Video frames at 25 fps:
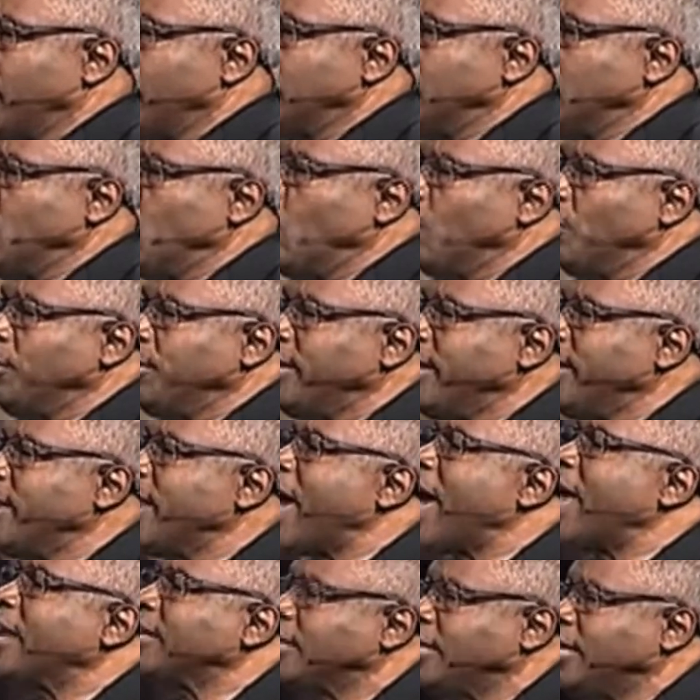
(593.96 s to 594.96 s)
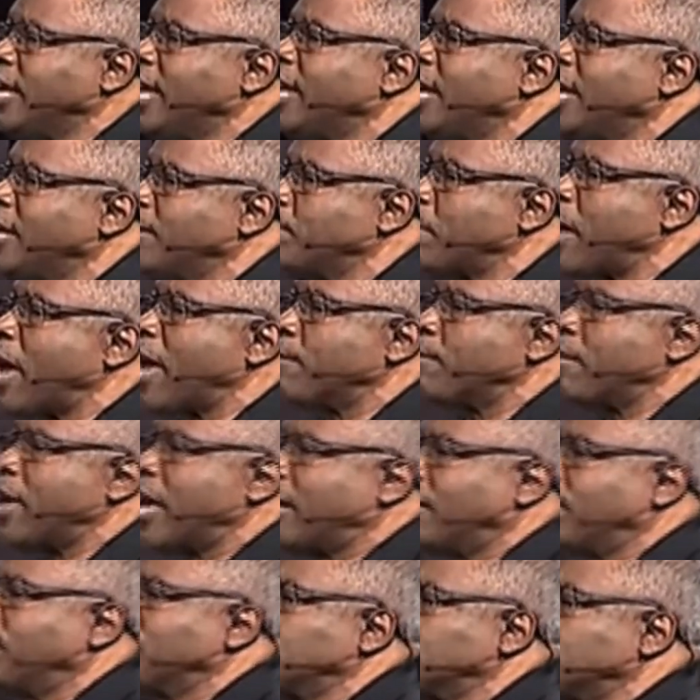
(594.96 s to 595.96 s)
you will not get it by
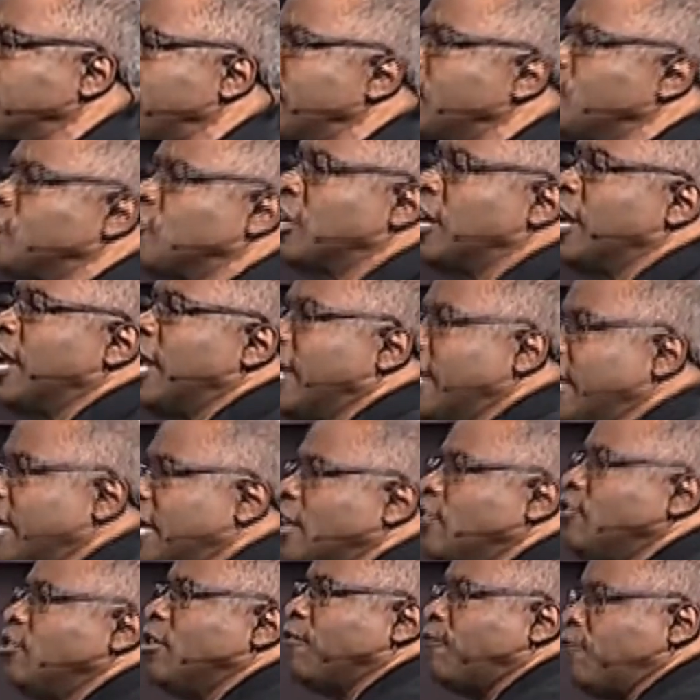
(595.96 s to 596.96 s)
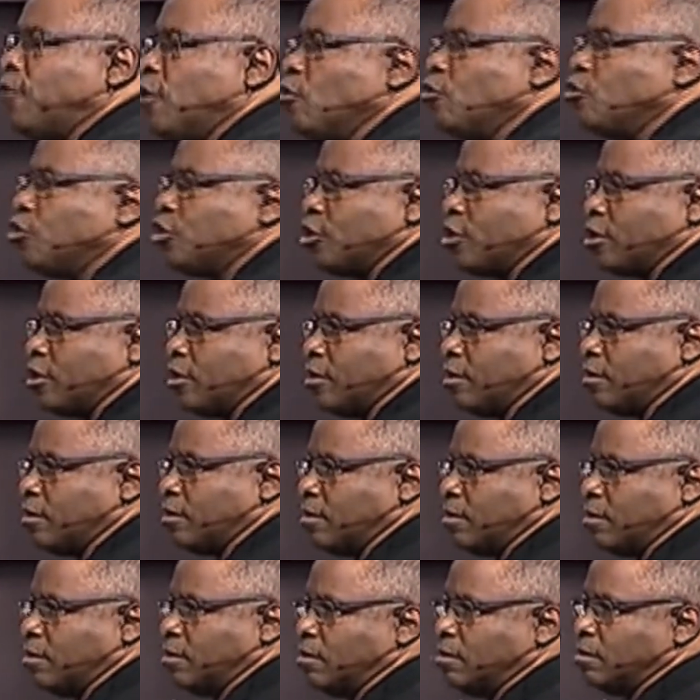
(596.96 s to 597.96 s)
manifestation in the future.
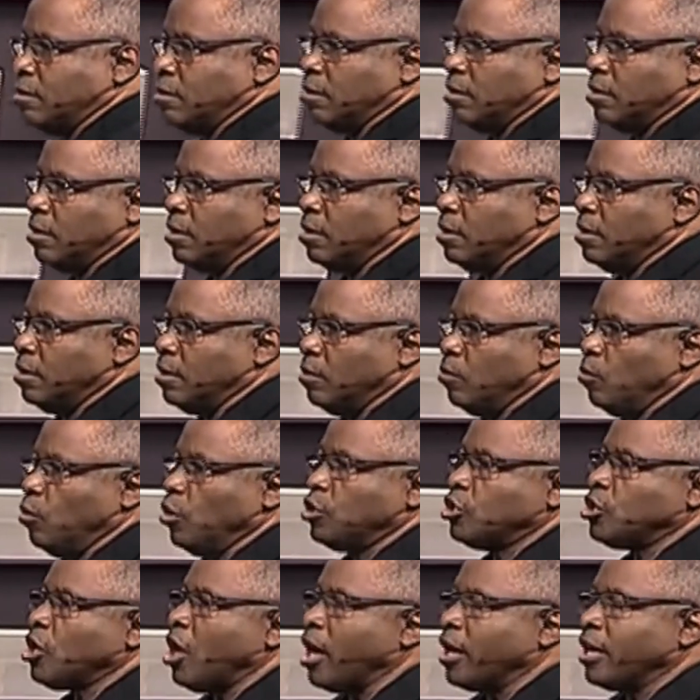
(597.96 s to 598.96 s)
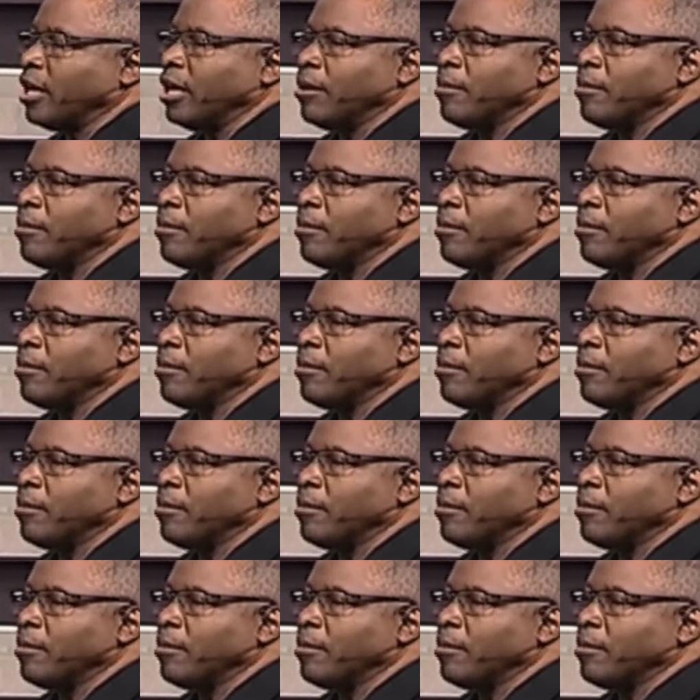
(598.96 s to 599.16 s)
We're talking